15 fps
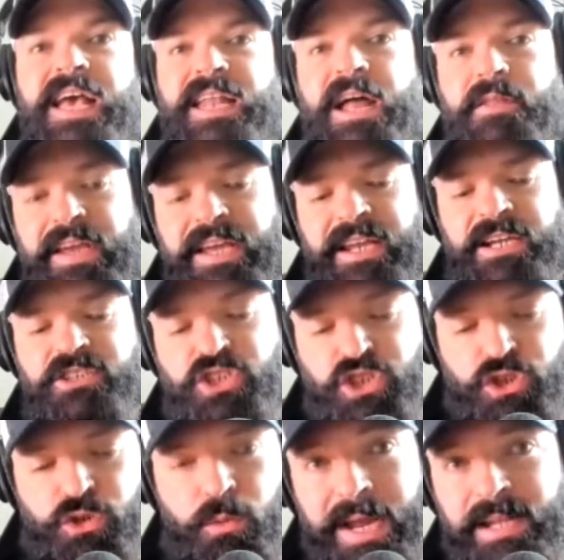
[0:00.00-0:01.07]
and how that can actually
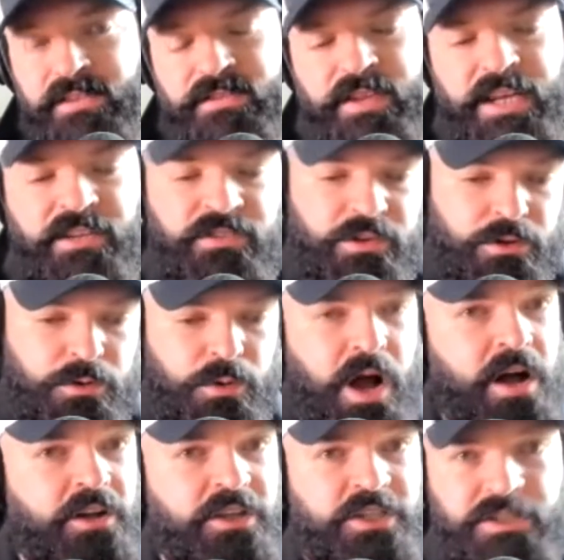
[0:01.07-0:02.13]
translate to
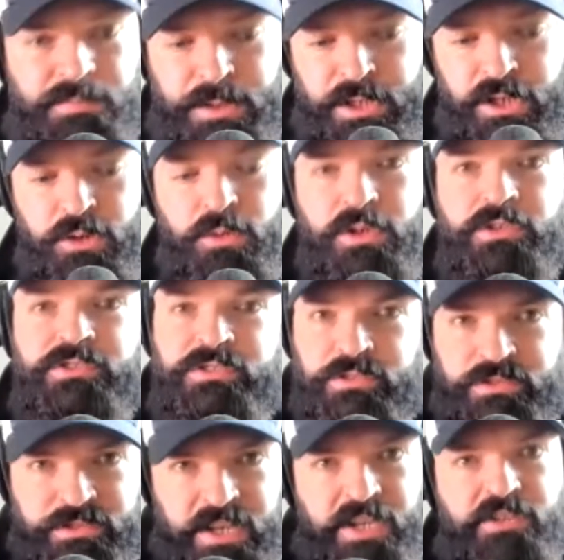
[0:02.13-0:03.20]
entrepreneurs,
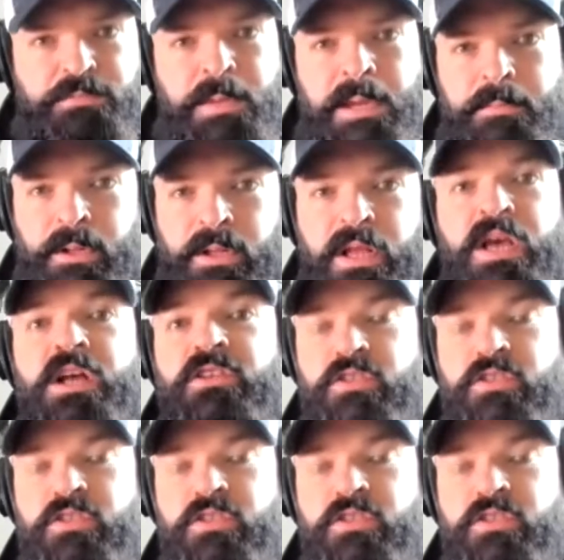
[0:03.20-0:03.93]
to salespeople,